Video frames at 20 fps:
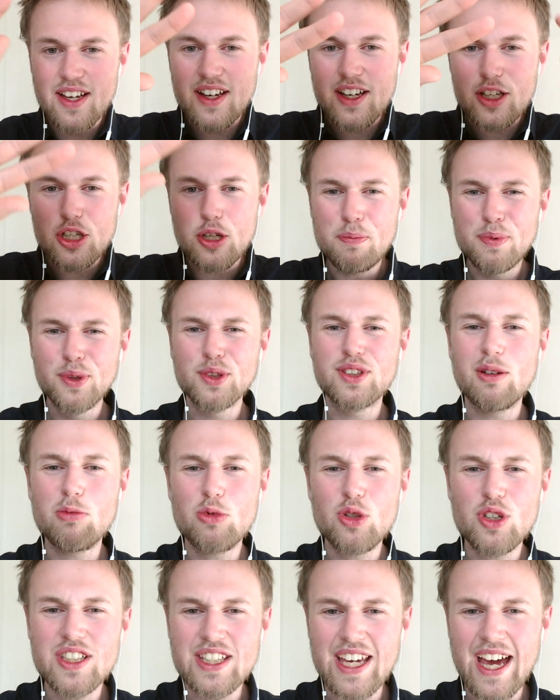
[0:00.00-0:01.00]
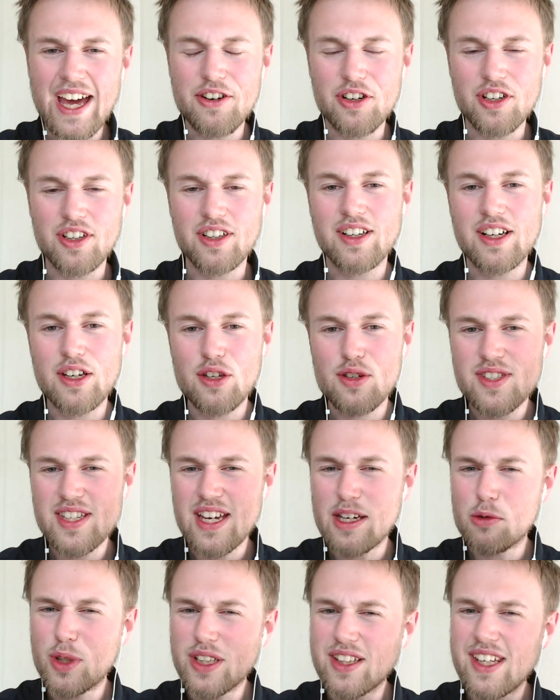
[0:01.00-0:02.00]
And you put them together and you
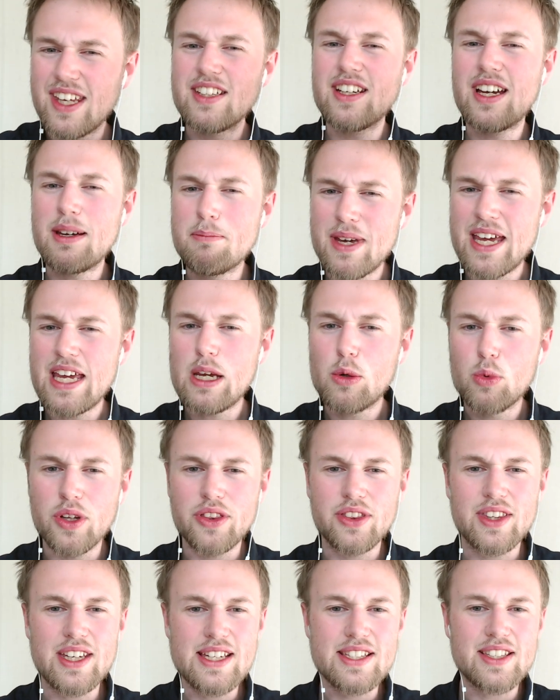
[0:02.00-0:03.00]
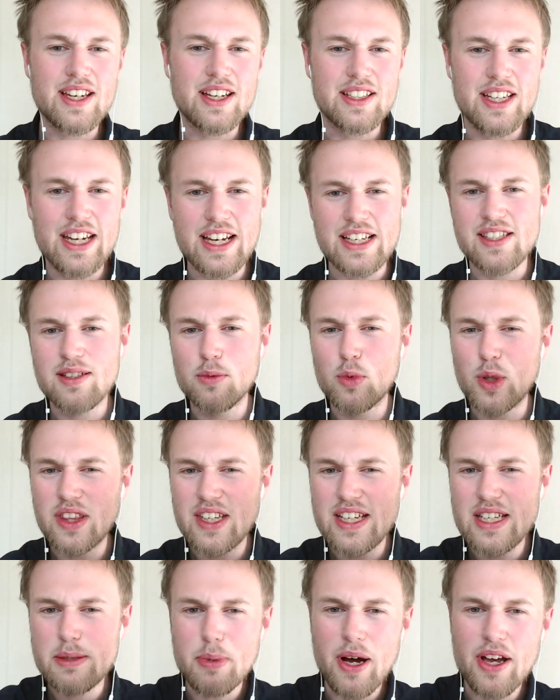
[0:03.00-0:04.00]
said, what can I make with these ideas and with
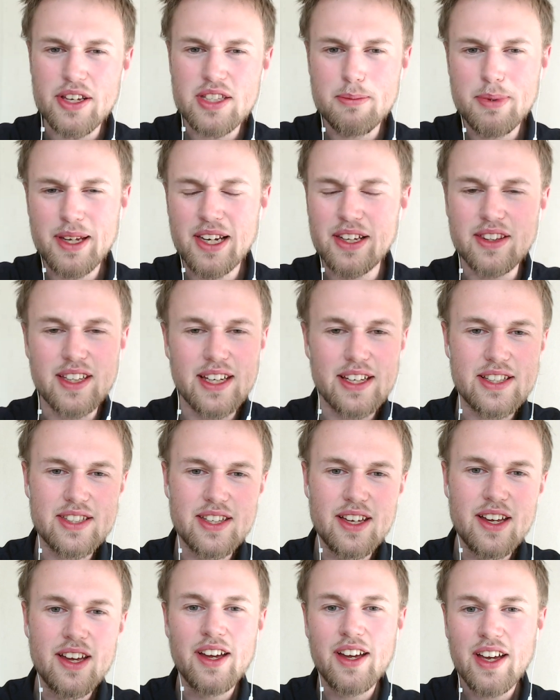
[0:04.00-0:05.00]
these possibilities?